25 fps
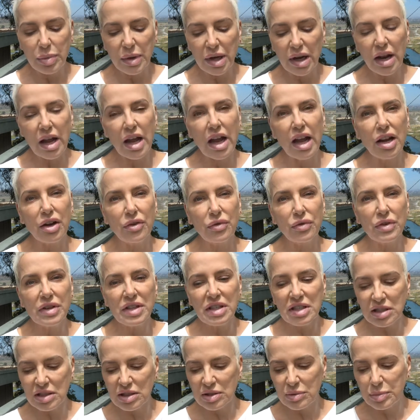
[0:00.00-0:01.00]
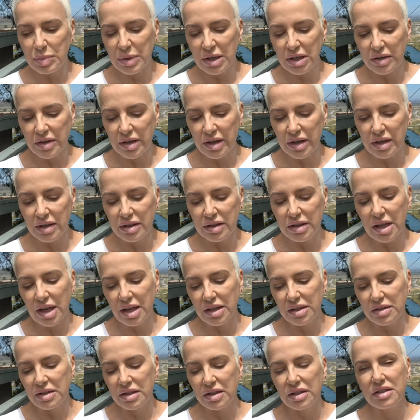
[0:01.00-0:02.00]
But every spirit
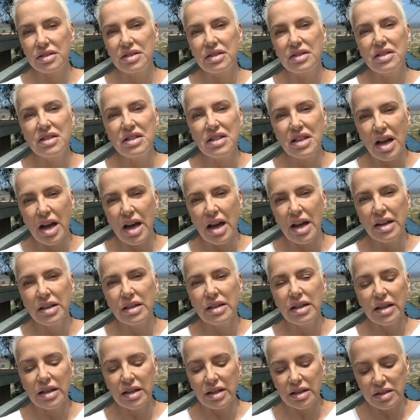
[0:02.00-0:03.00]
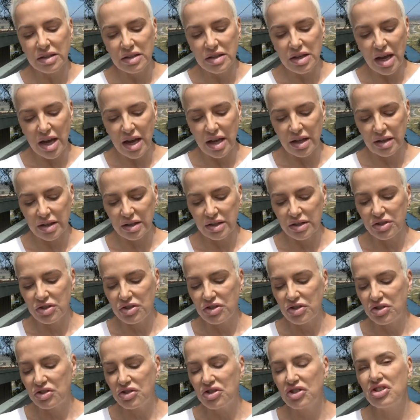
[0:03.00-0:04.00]
that does not
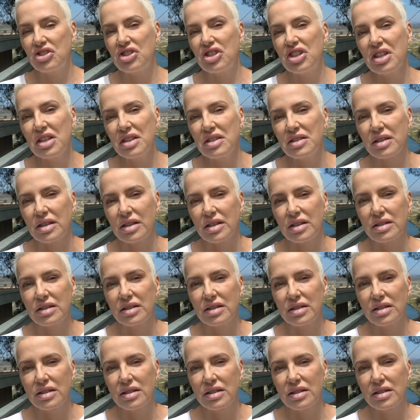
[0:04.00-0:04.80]
acknowledge Jesus